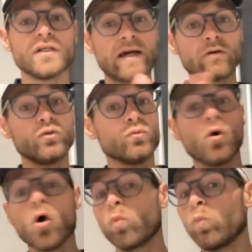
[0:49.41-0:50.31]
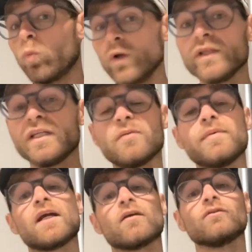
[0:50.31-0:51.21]
Now, you really need to be
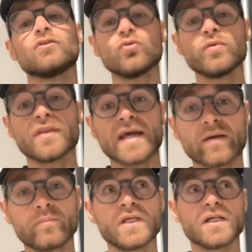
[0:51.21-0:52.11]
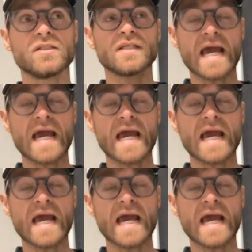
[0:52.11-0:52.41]
careful doing that because